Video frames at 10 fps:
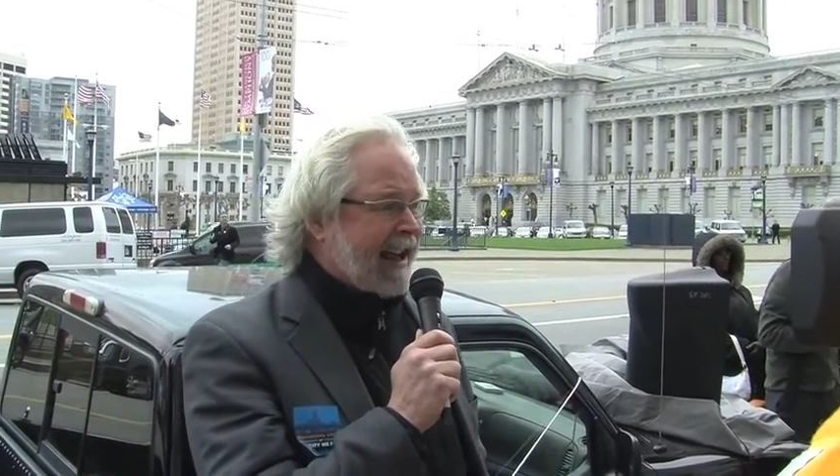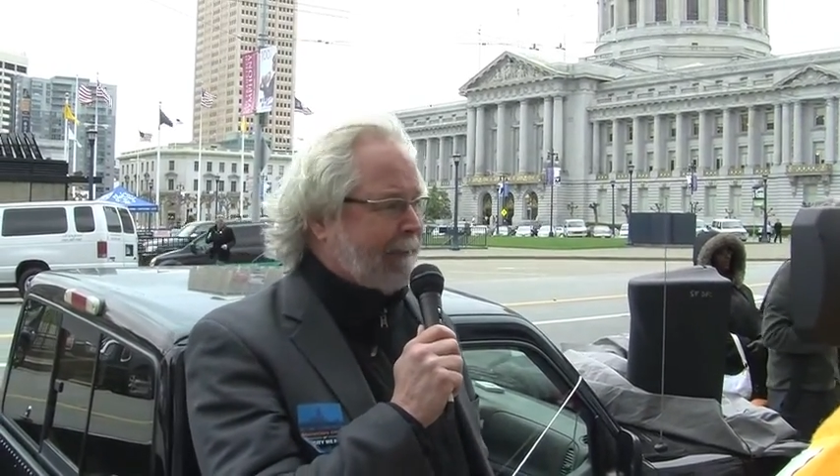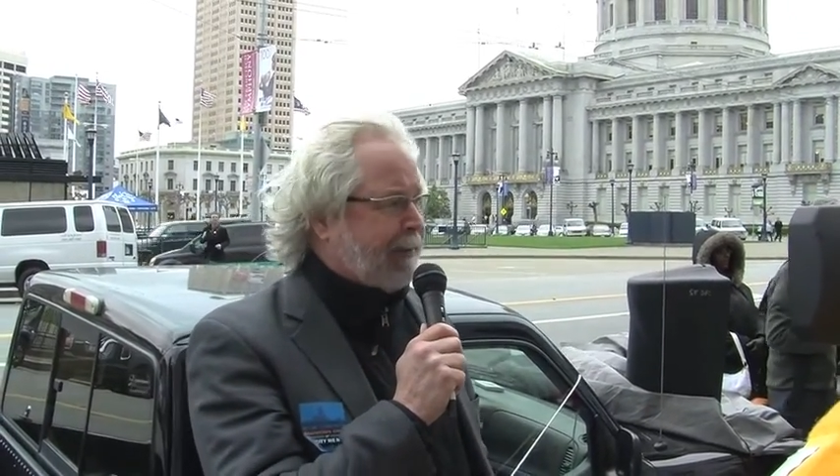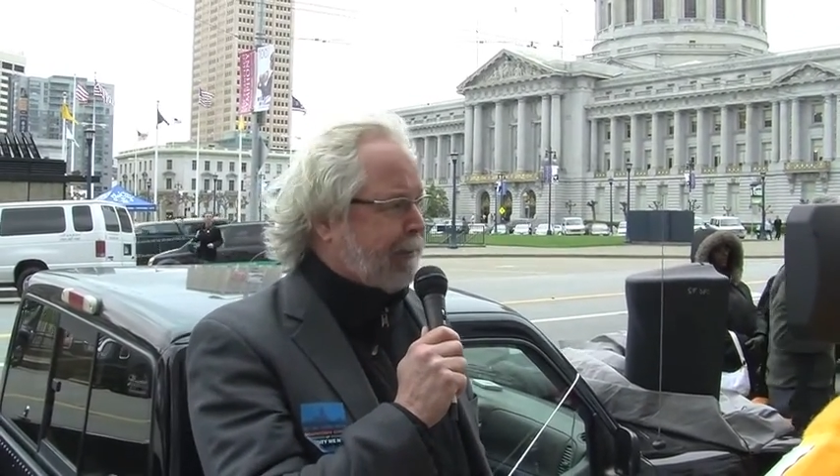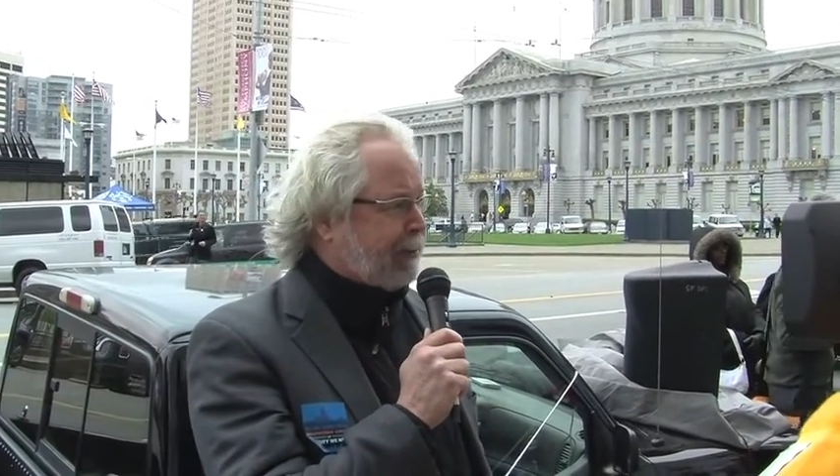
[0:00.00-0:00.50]

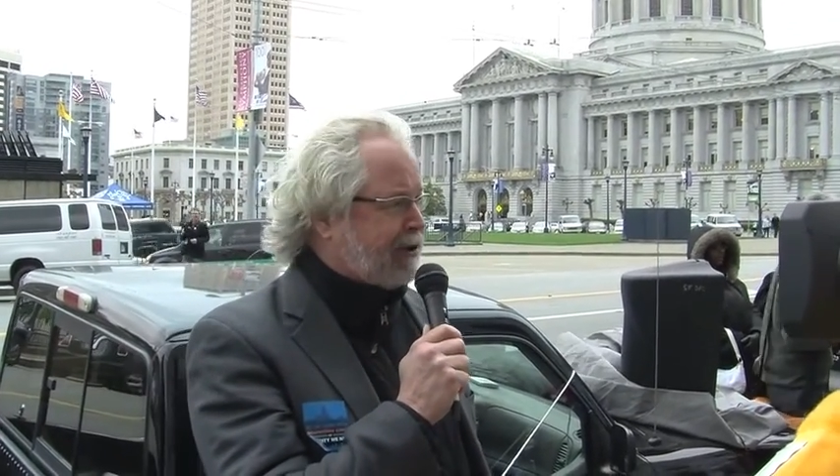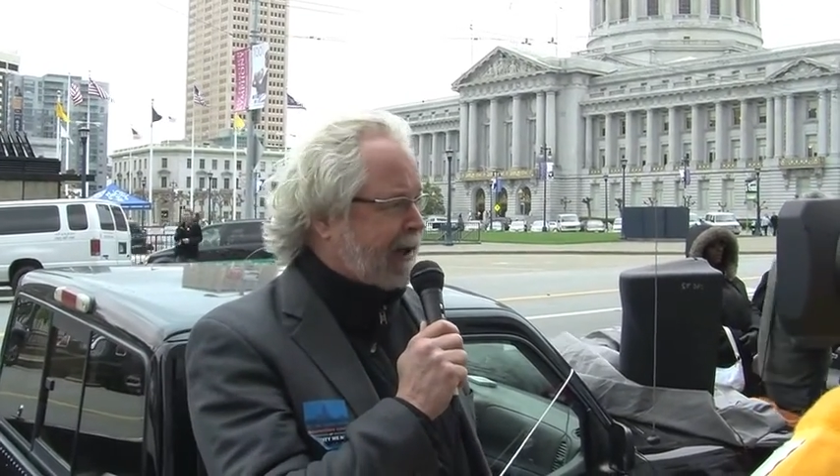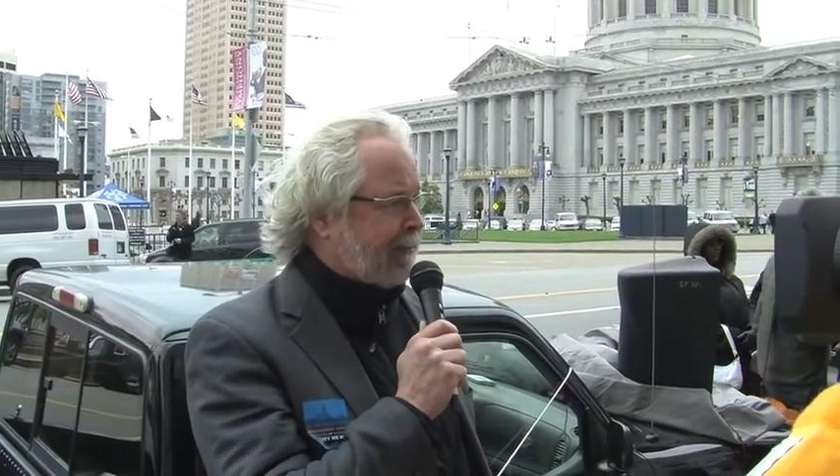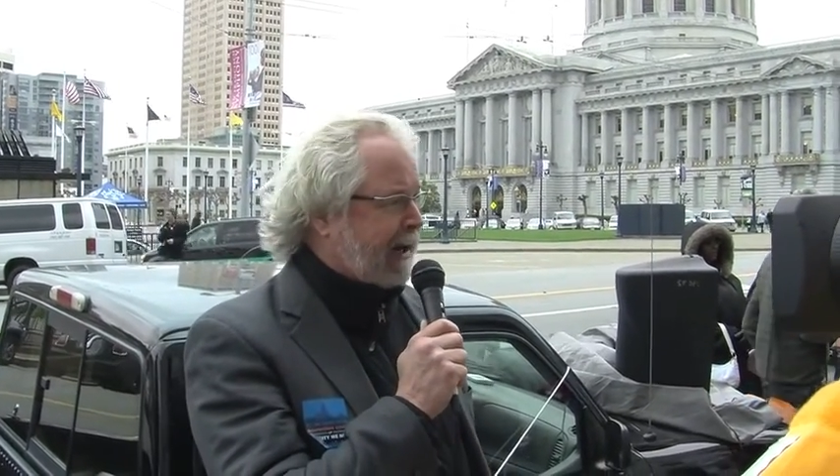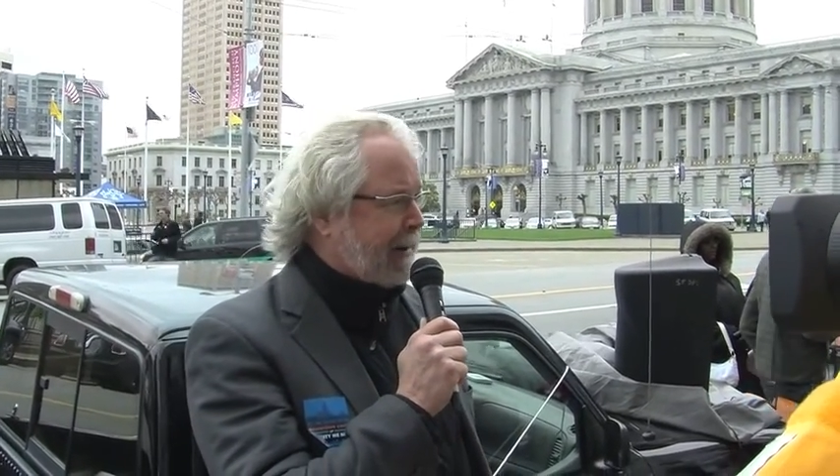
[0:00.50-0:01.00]
and people
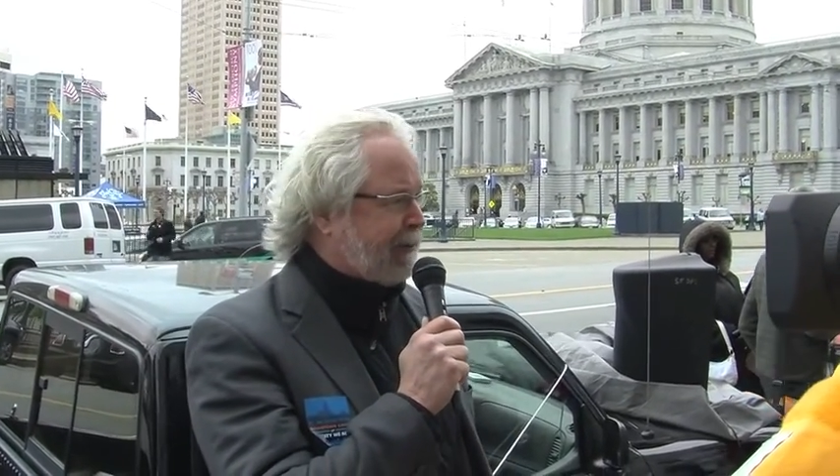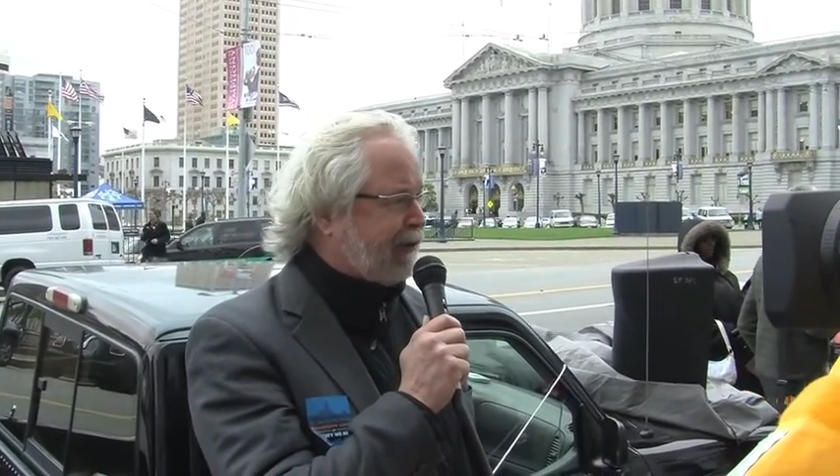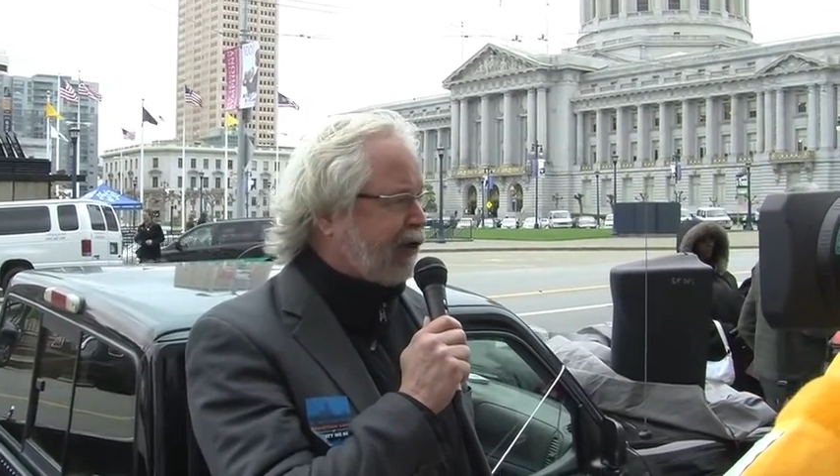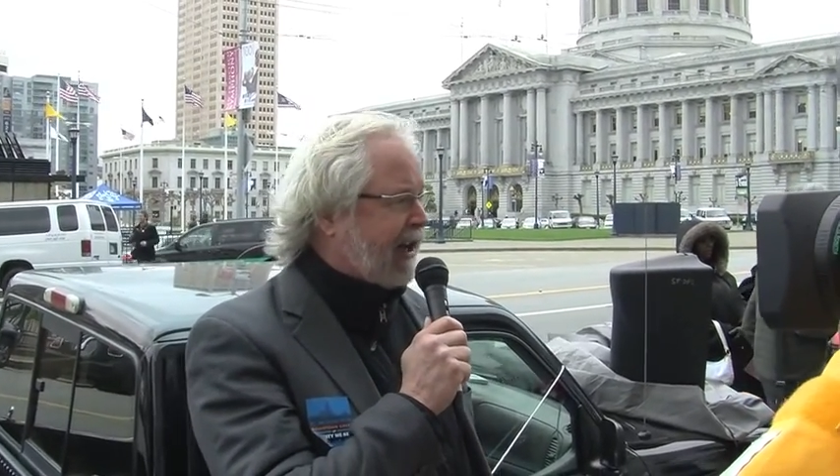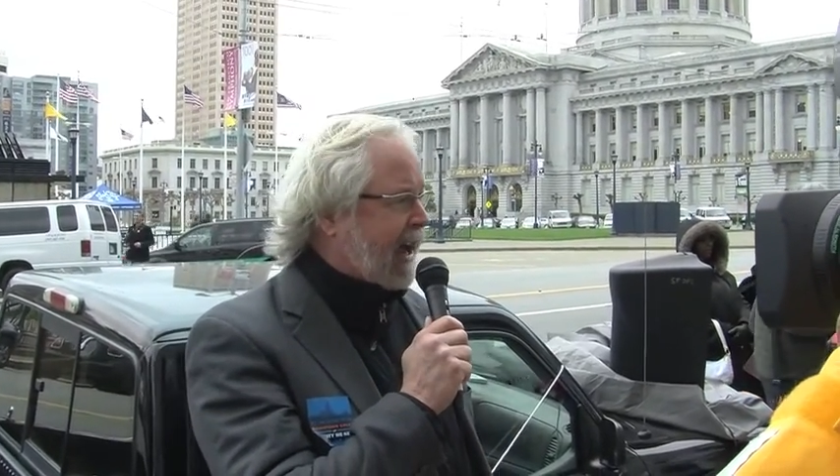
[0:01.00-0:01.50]
sometimes
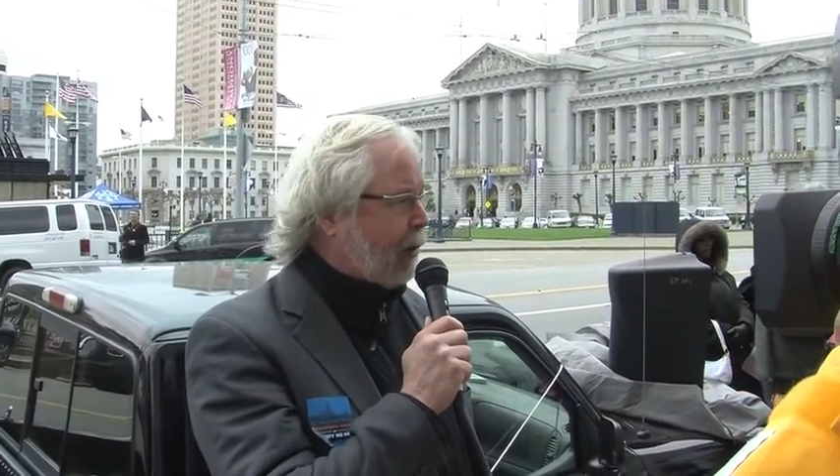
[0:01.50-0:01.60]
forget